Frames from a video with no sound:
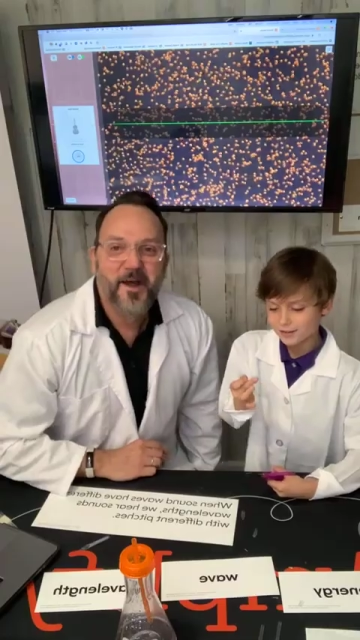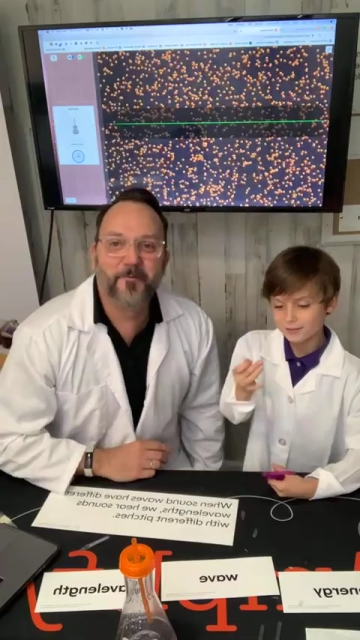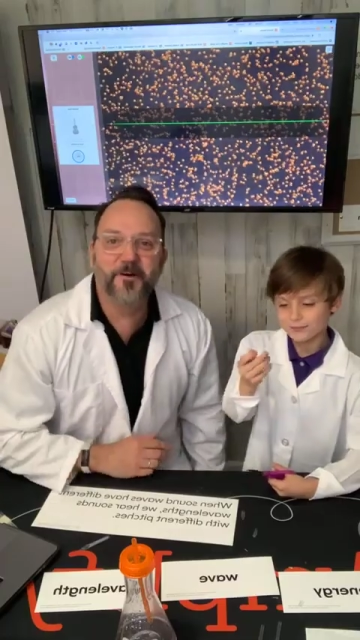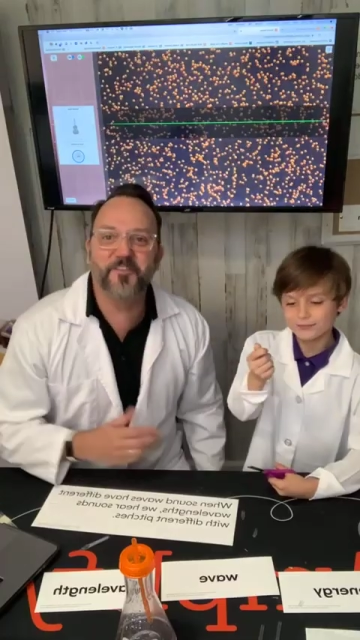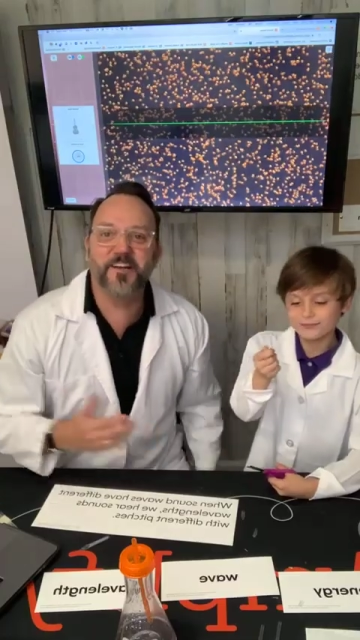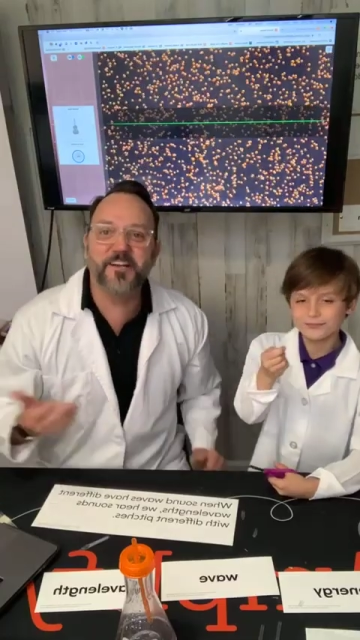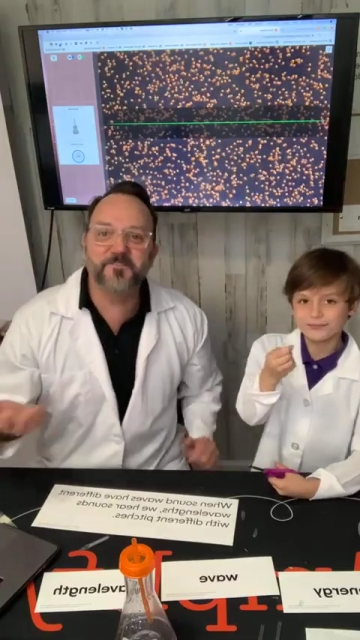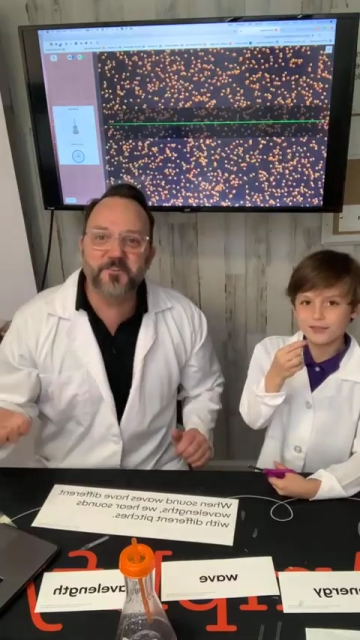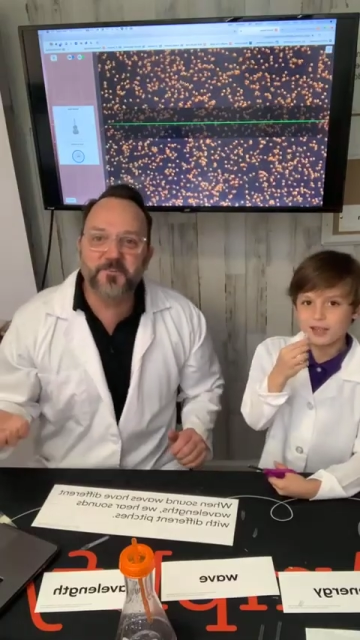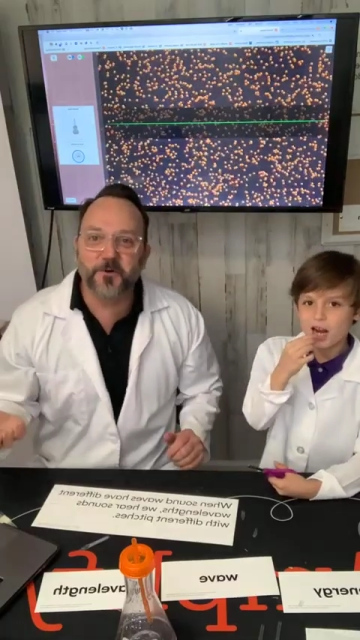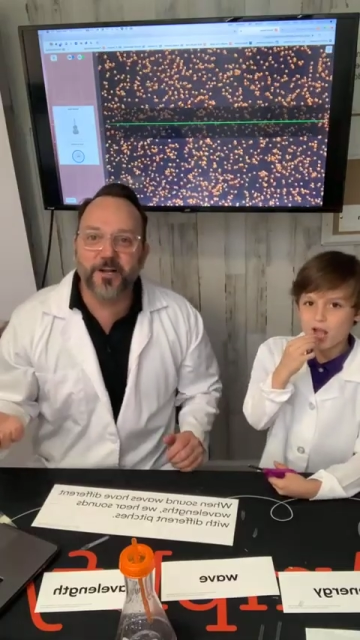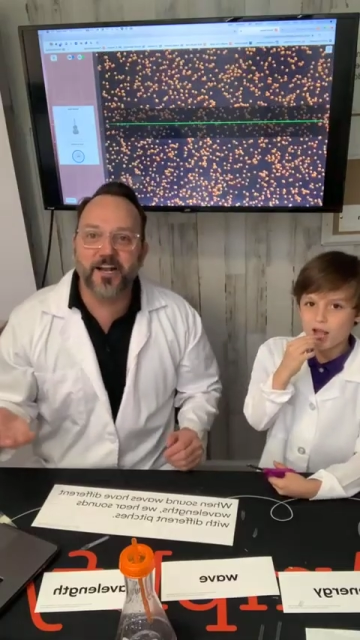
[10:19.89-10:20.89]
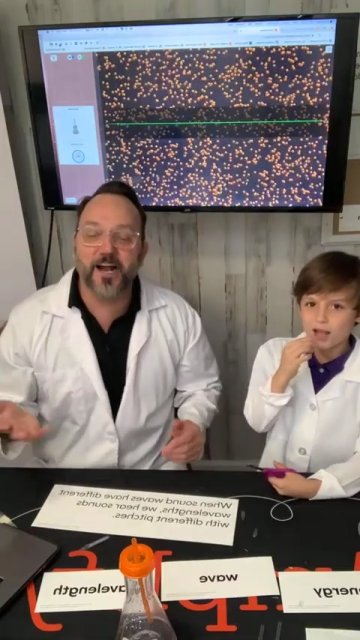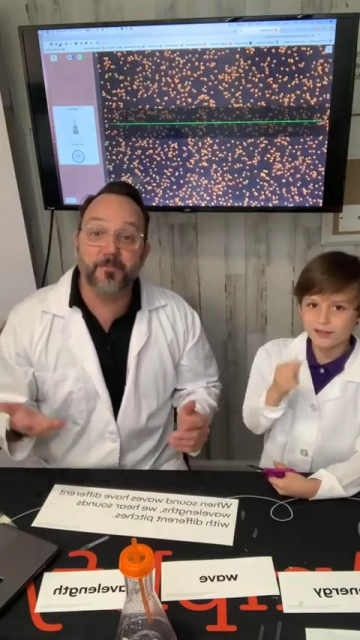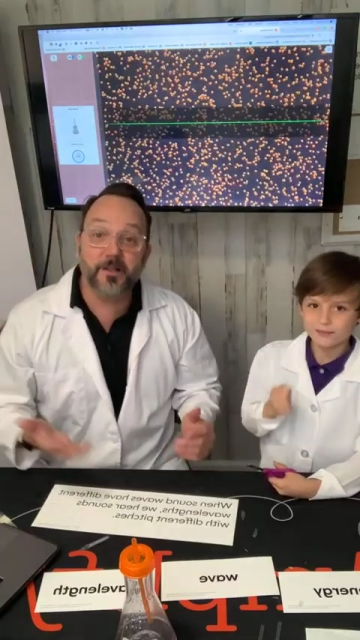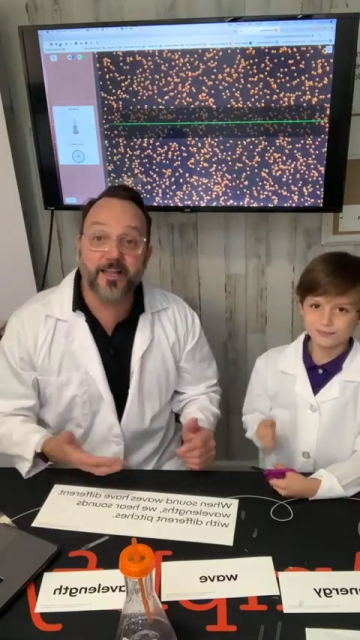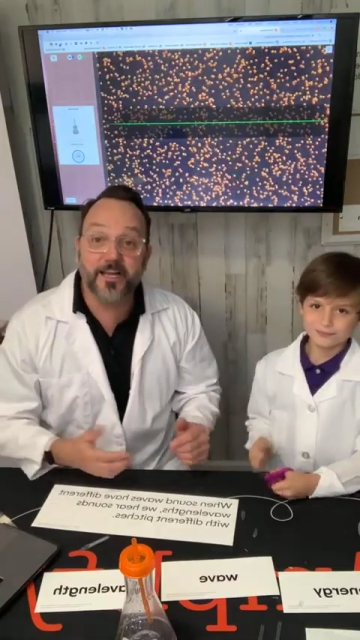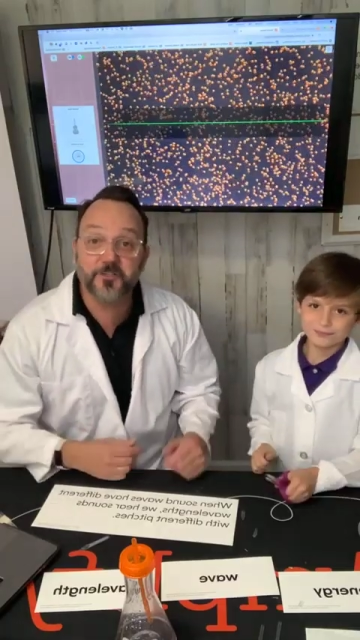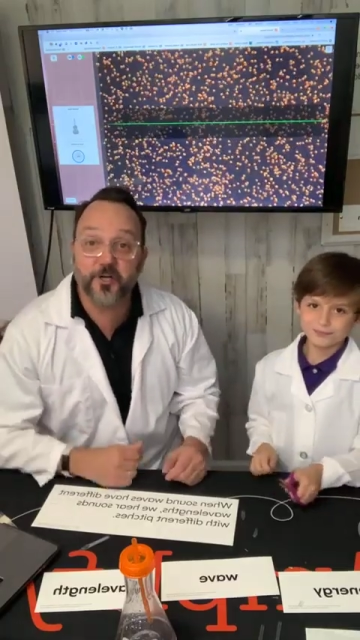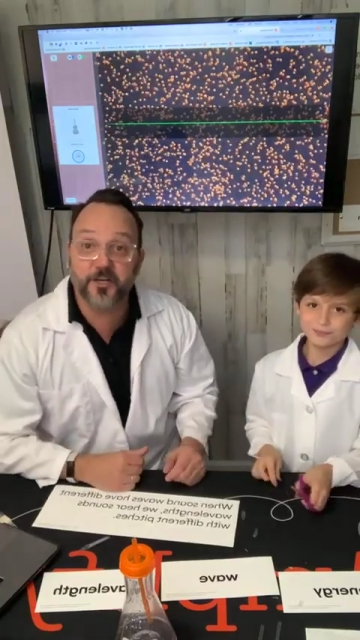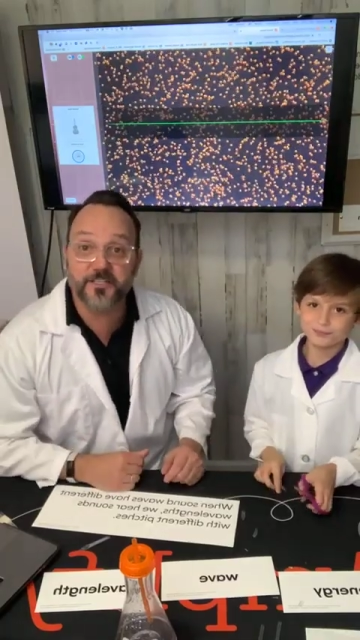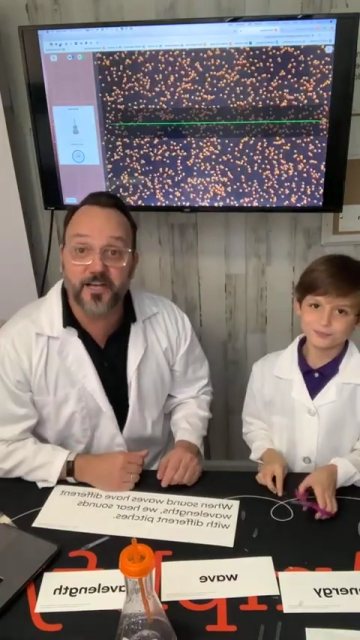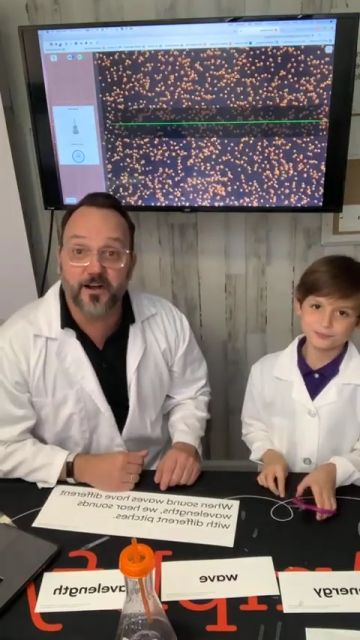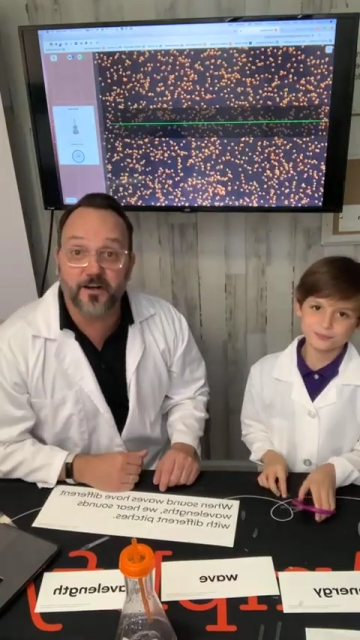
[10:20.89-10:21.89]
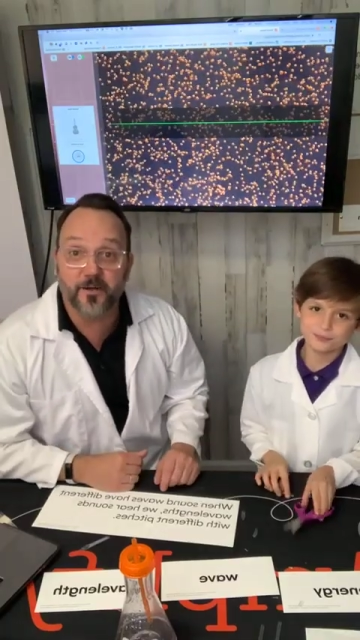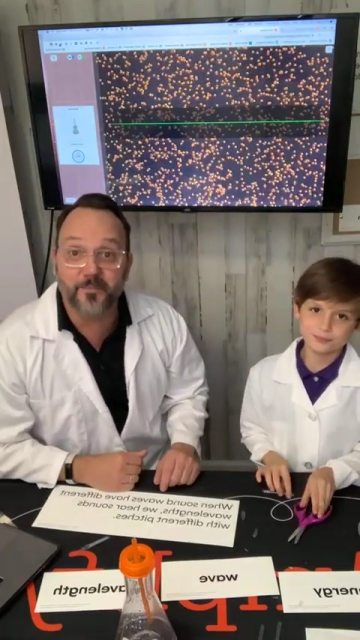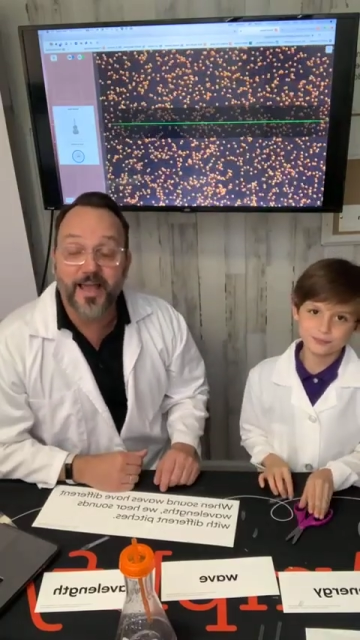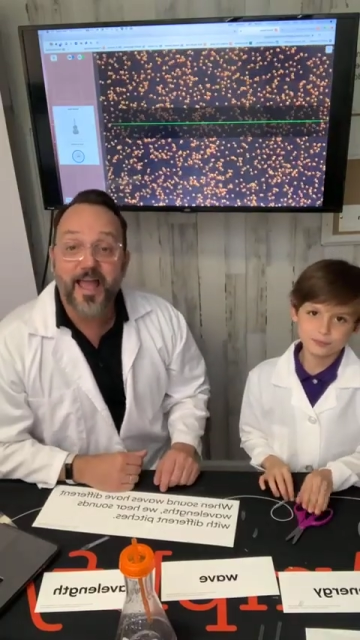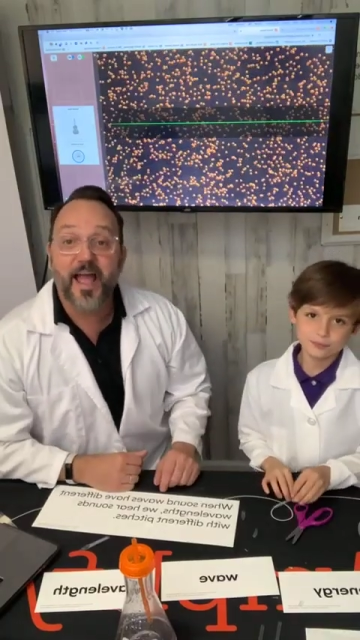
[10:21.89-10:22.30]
Well, thanks for joining. I'm Electron Tom.